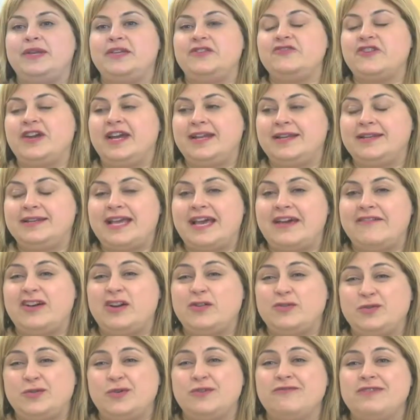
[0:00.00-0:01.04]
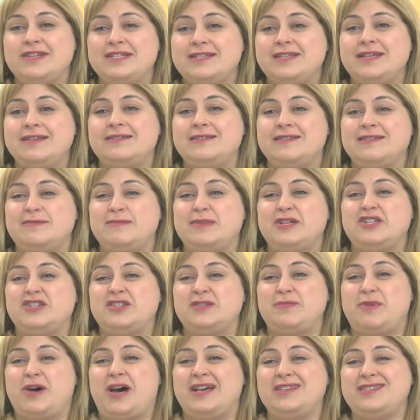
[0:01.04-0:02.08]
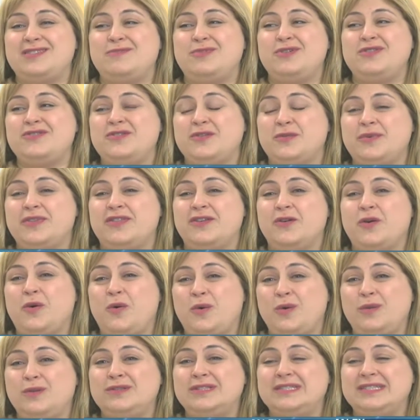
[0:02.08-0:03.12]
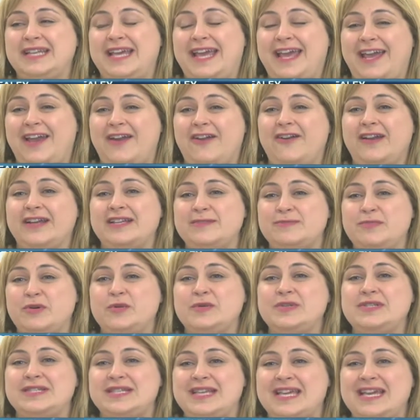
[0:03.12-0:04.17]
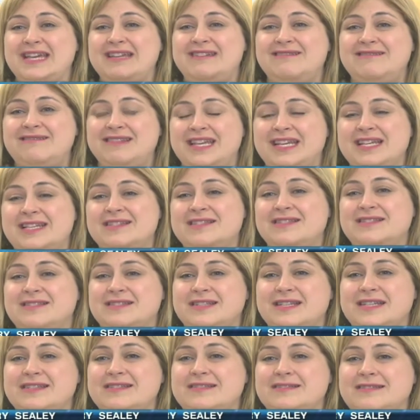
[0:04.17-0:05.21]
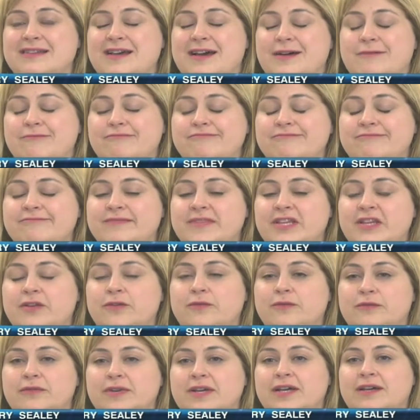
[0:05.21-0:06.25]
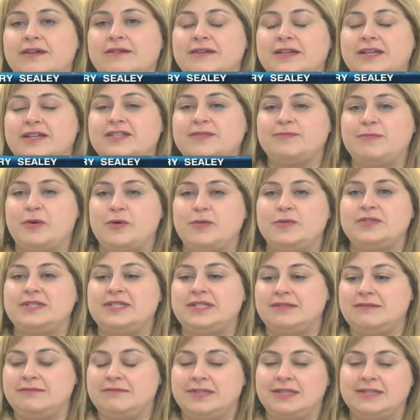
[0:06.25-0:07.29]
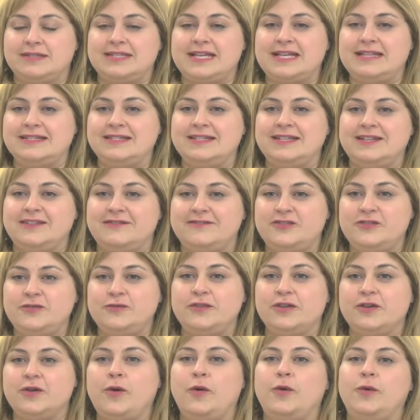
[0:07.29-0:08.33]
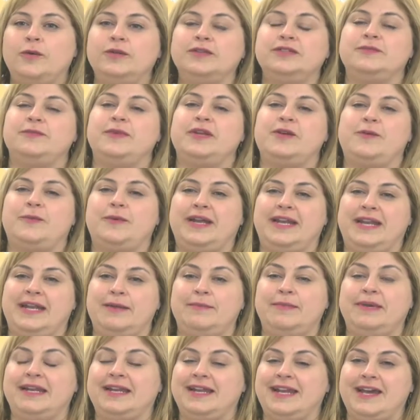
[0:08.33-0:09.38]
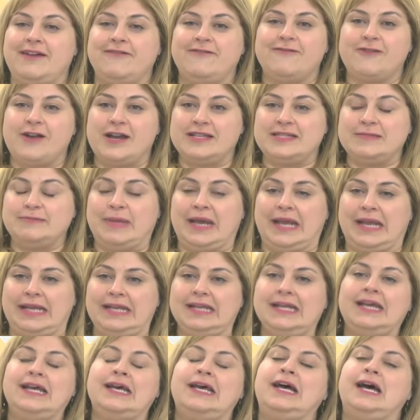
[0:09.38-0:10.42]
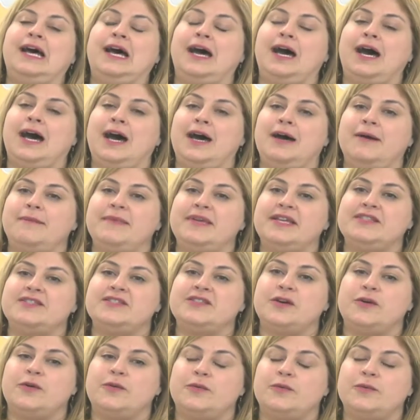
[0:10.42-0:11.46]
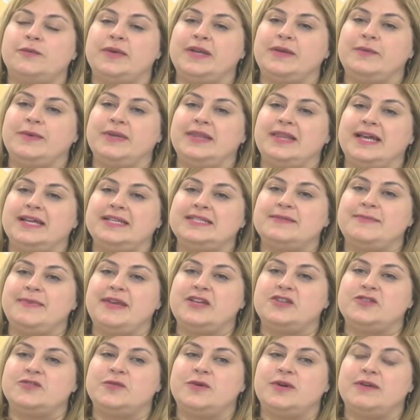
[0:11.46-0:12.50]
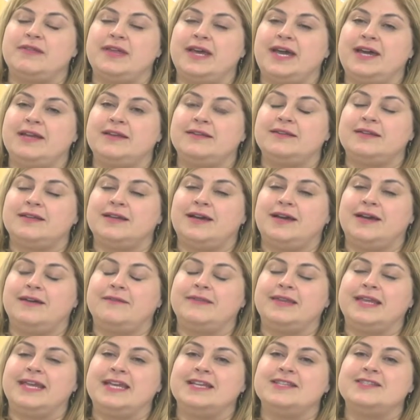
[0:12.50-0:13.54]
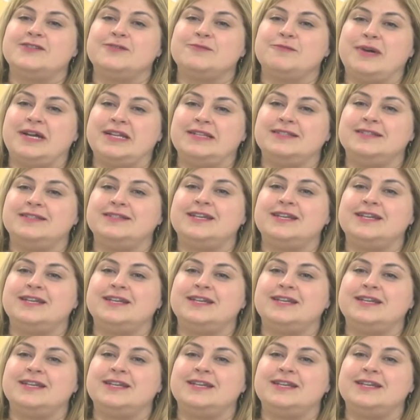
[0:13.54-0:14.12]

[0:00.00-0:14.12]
try to have outdoor recess as much as possible, so with the cold air, exposed skin is, is um, you know, uh, exposed and sensitive to the cold, and we don't want anybody to have frostbite. Um, and so we, we like to make sure that uh, the kids are bundled